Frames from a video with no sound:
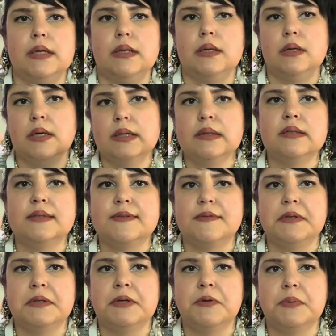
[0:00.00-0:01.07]
not in this
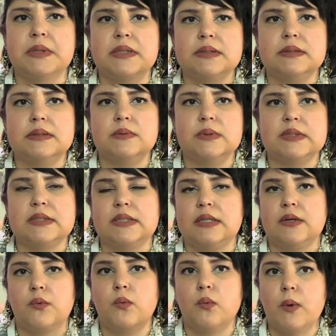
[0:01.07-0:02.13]
video because this one is
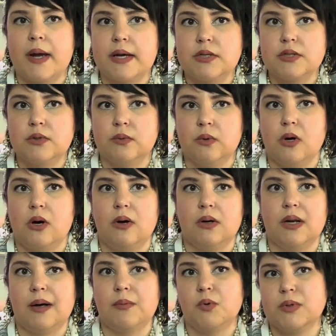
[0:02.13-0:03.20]
getting way too long
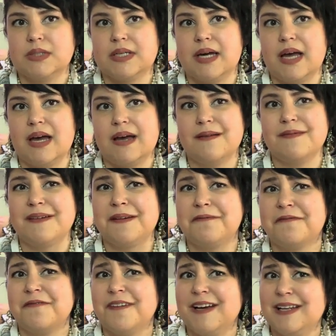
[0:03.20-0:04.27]
and I'm going to have a
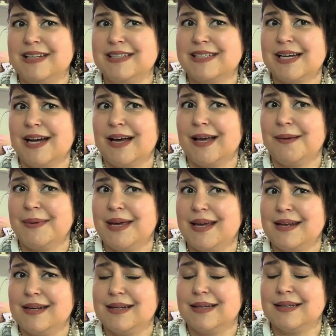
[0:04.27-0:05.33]
fun time
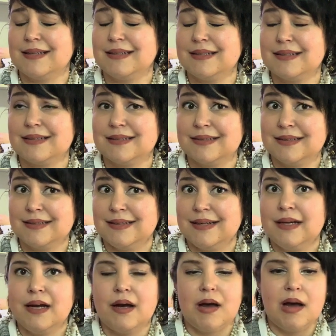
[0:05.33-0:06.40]
editing it.
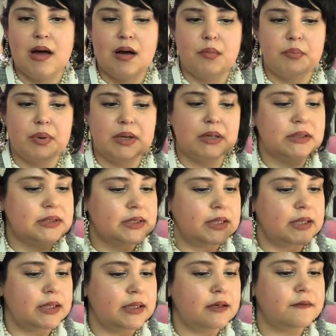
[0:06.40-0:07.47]
But
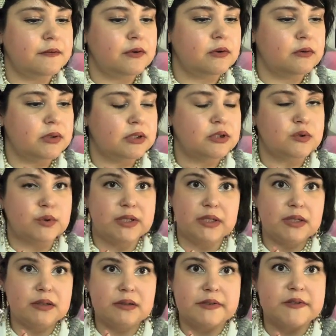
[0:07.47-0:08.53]
if you
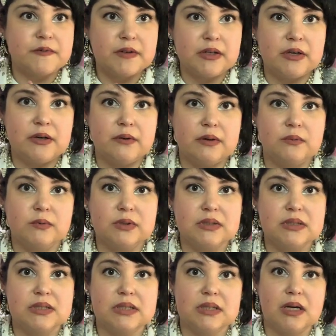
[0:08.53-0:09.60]
enjoyed this video and want to
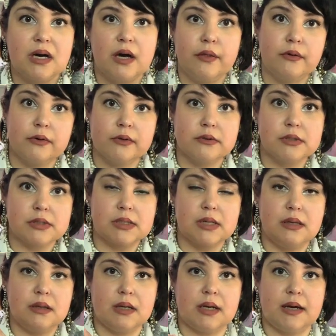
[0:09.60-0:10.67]
see others
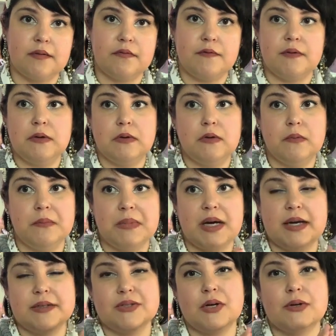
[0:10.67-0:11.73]
that I film,
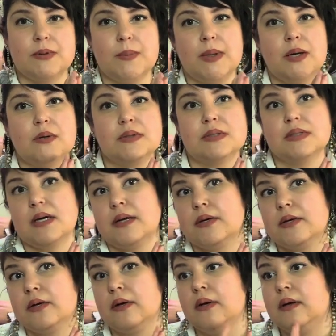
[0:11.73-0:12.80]
I talk about
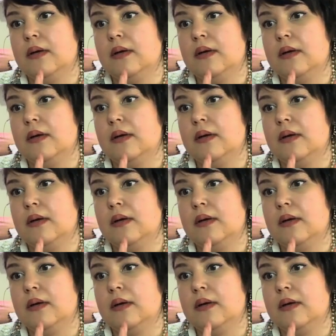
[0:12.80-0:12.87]
designer